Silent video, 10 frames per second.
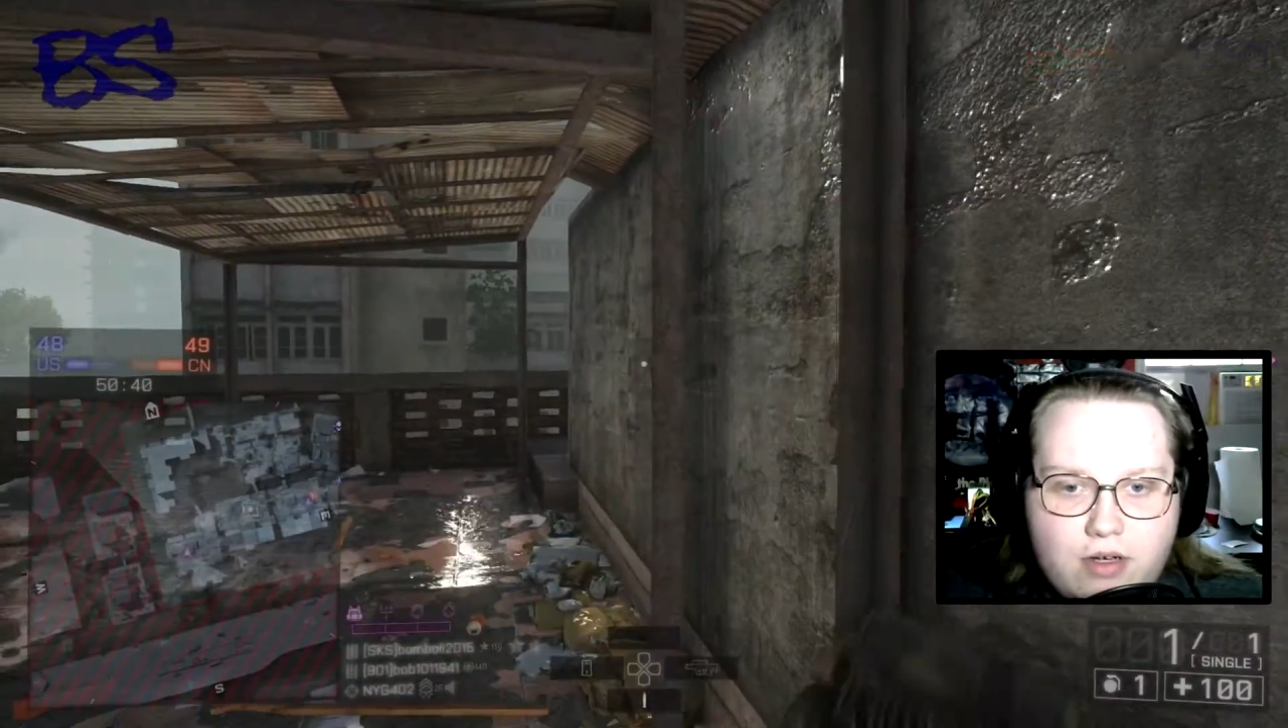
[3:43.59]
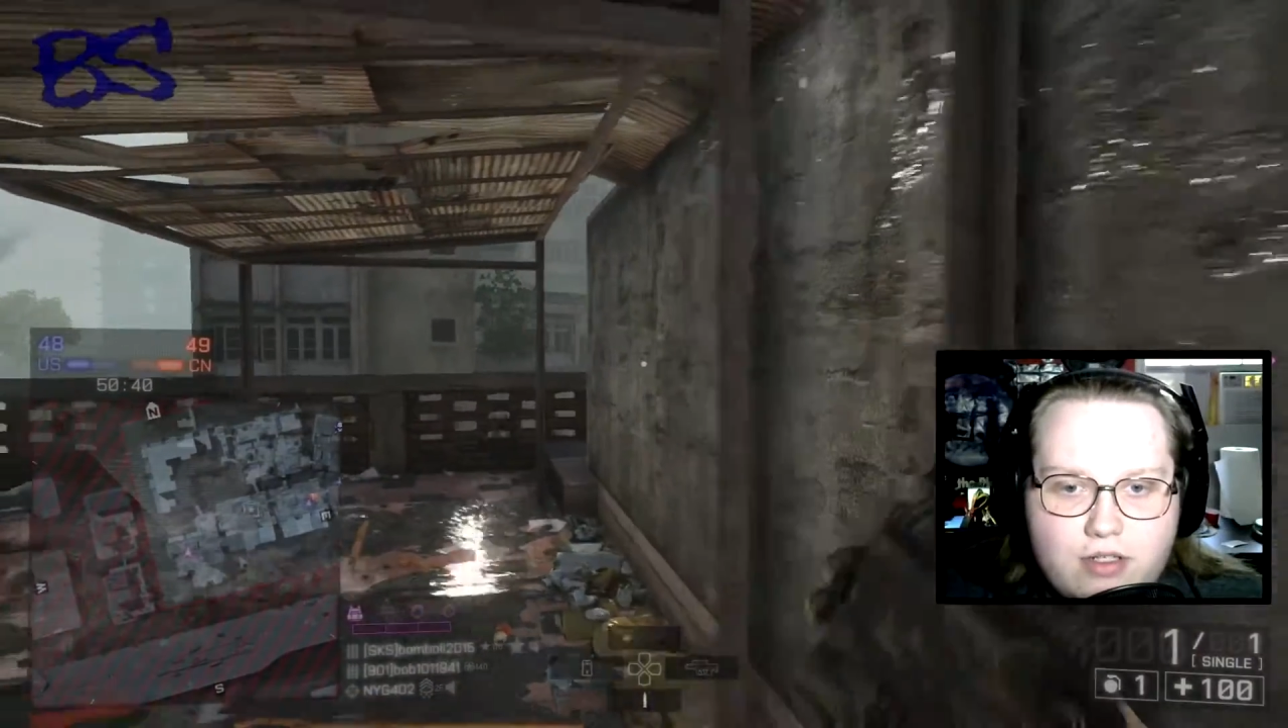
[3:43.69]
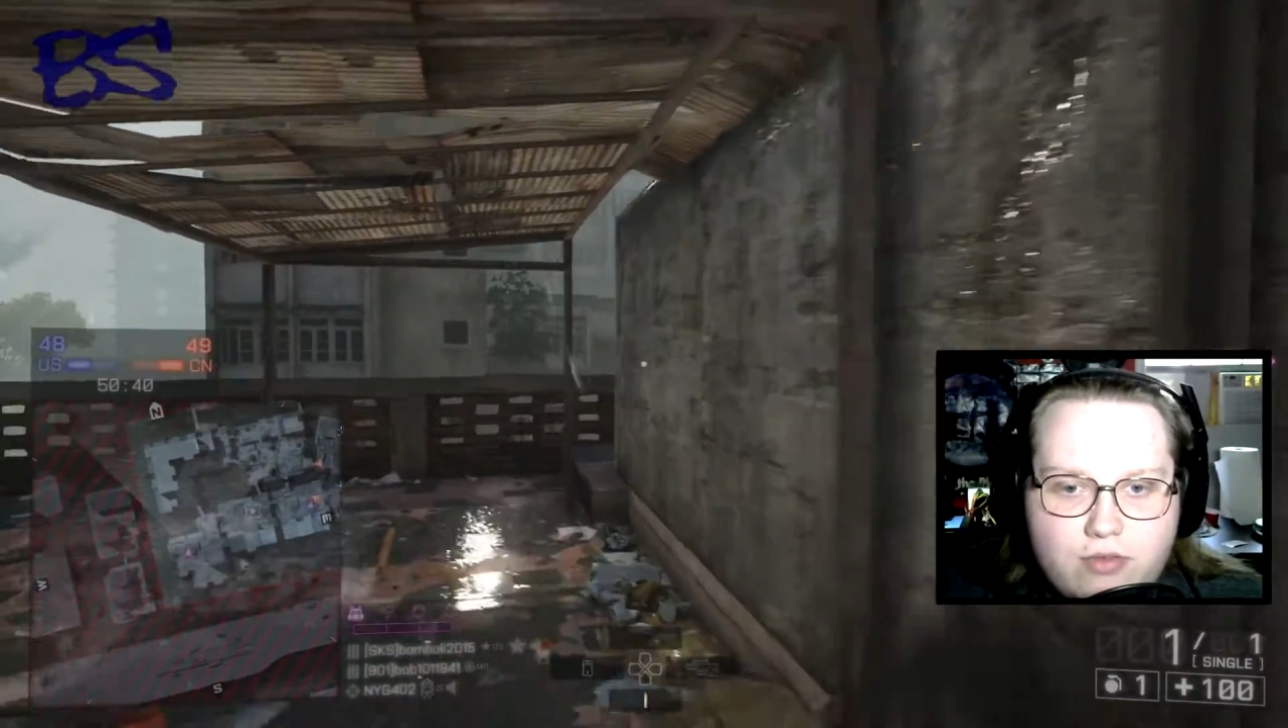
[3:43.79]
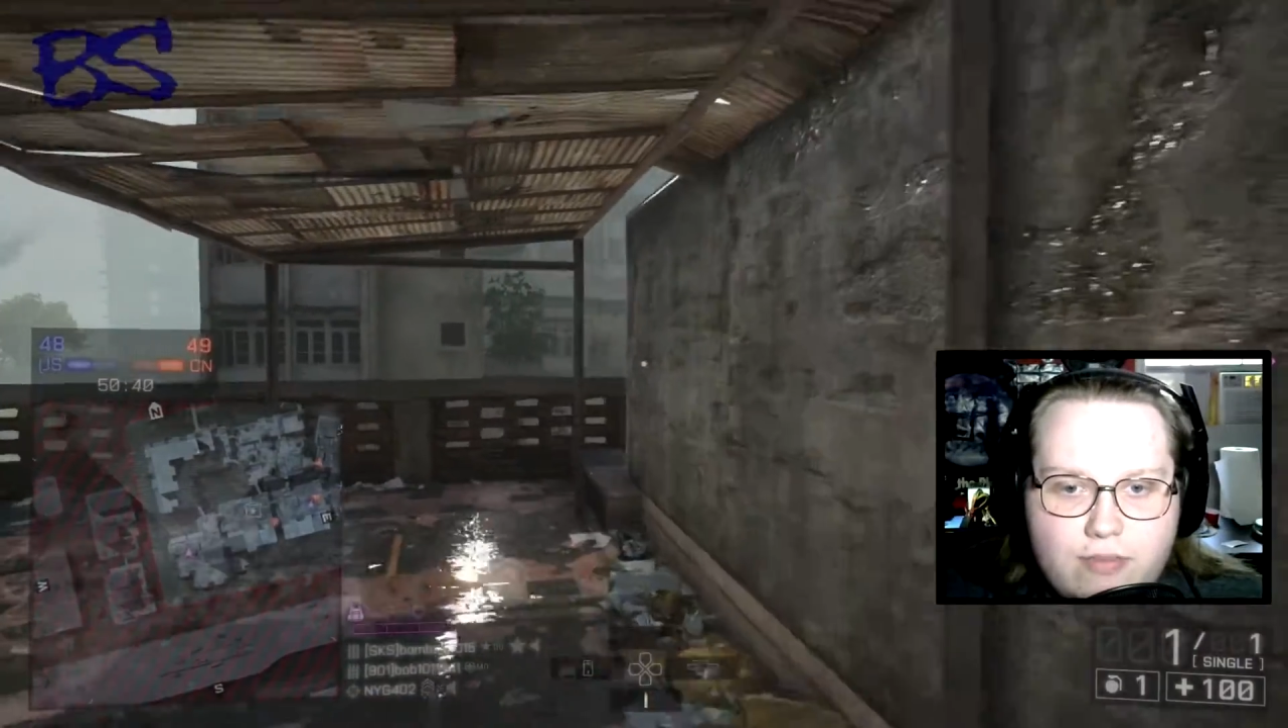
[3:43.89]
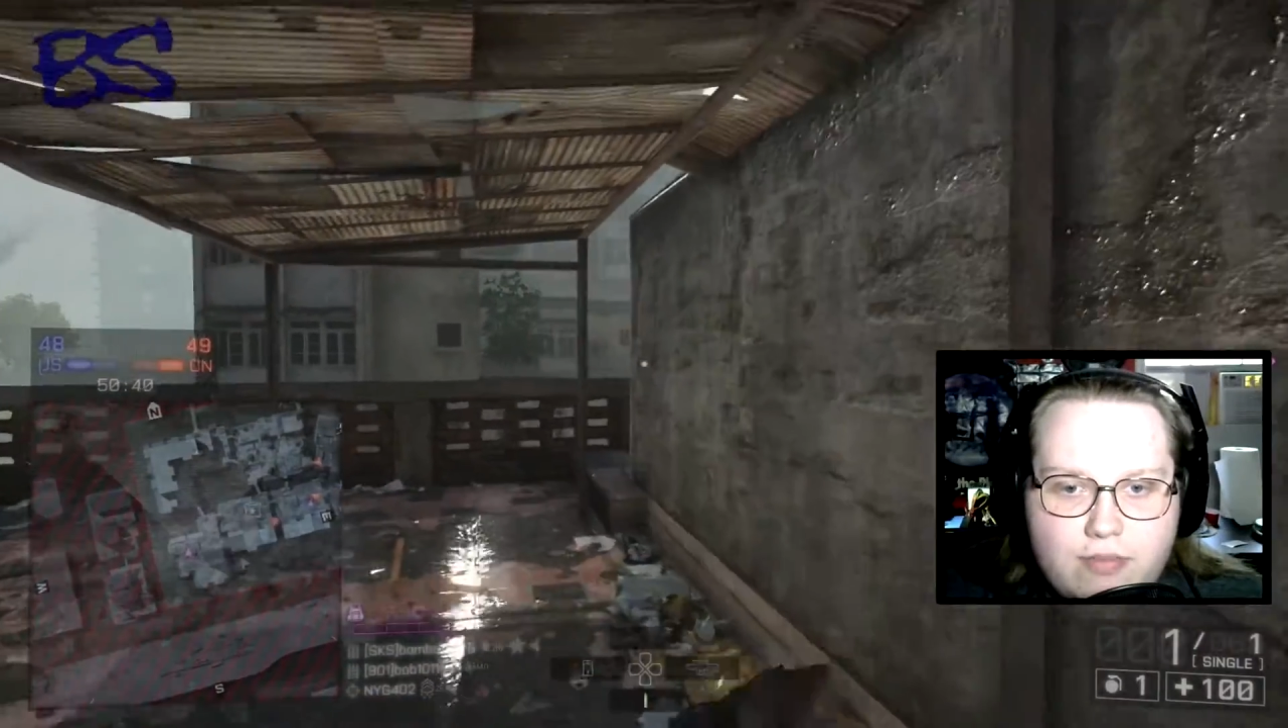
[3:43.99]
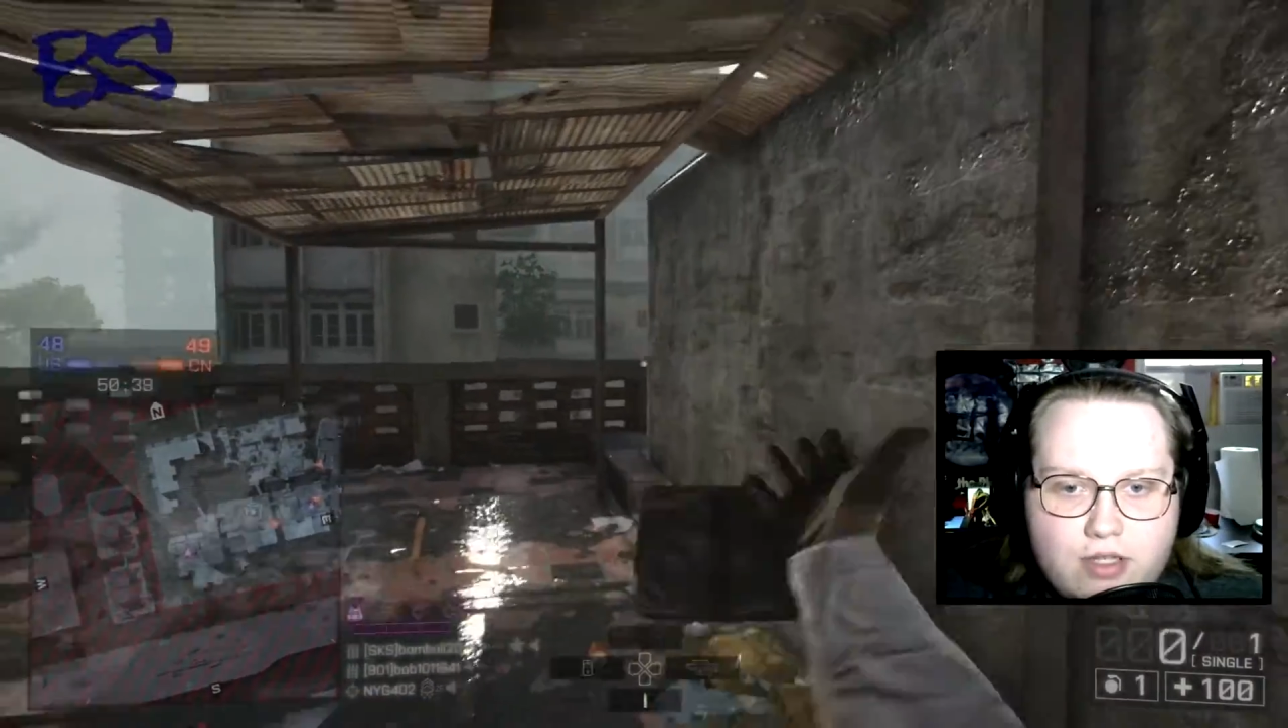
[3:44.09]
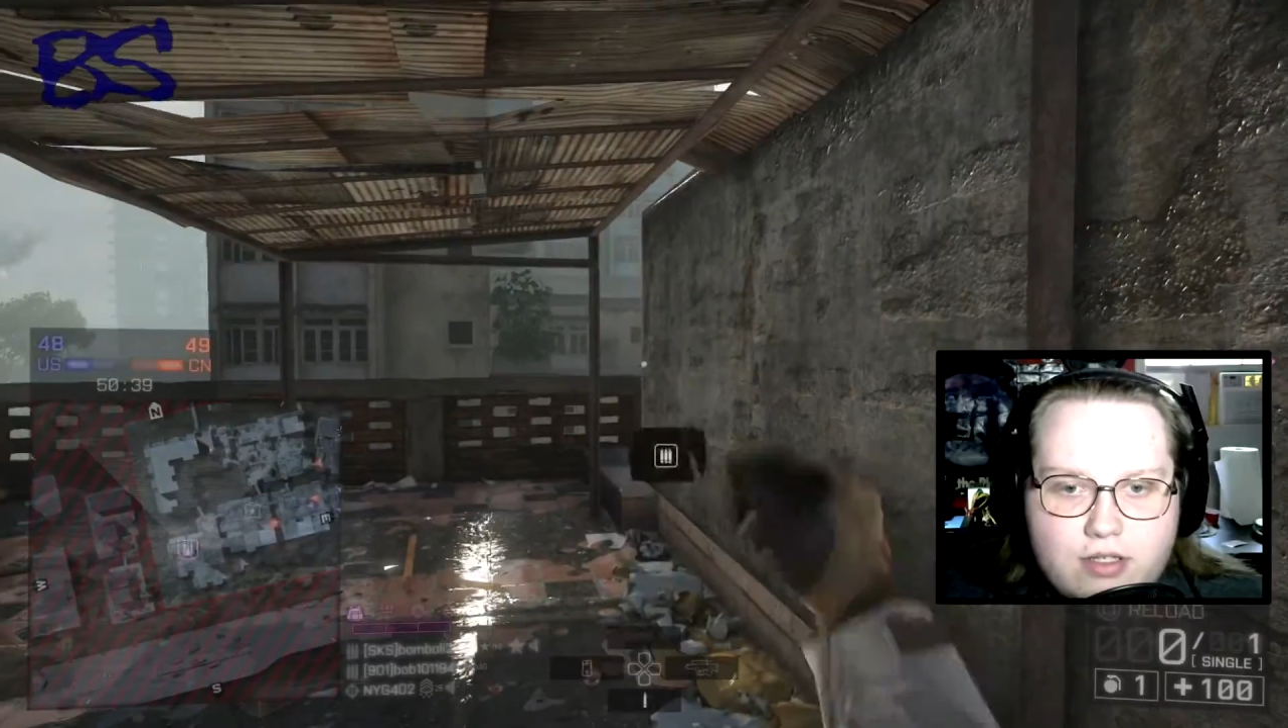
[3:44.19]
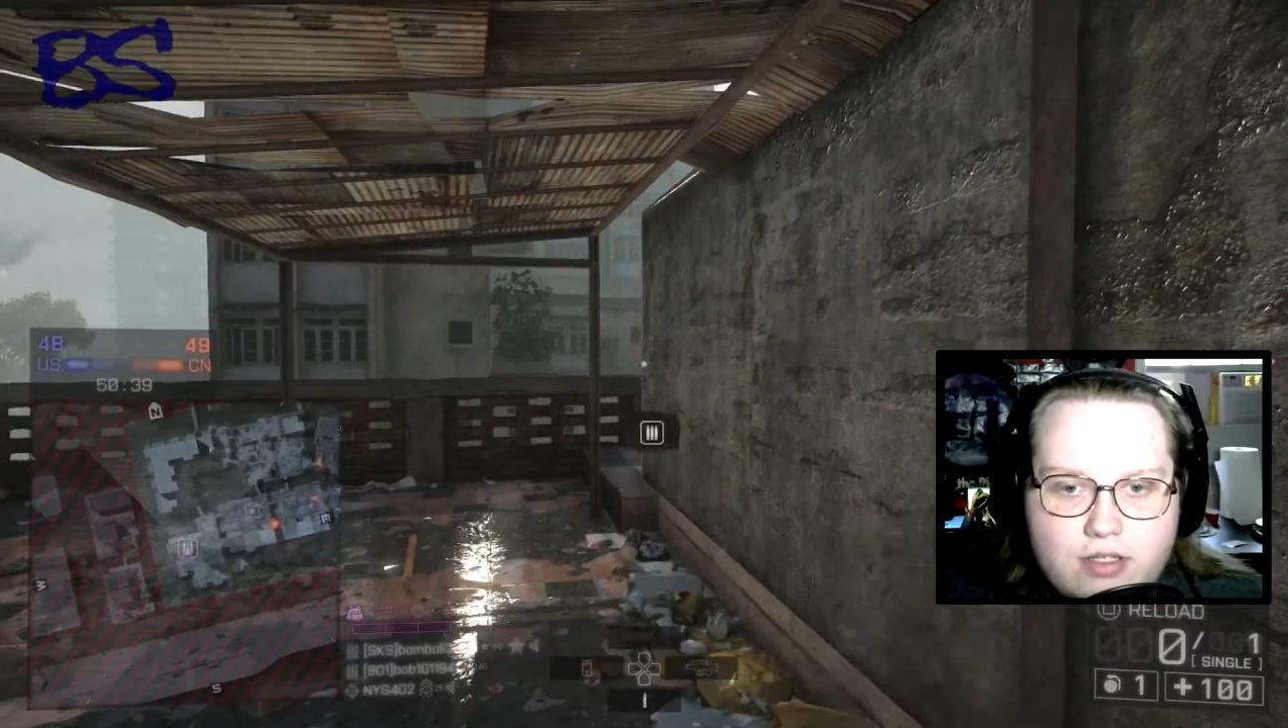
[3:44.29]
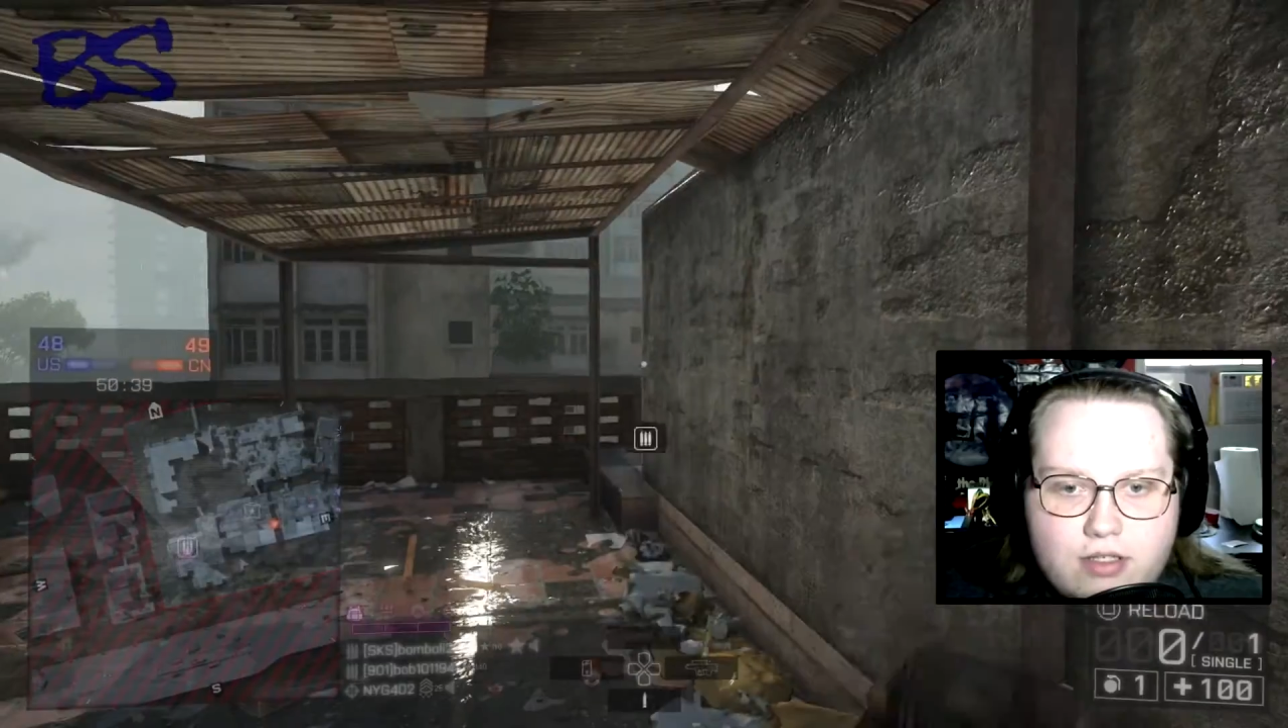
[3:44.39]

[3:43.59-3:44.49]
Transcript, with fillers: Let's whip this,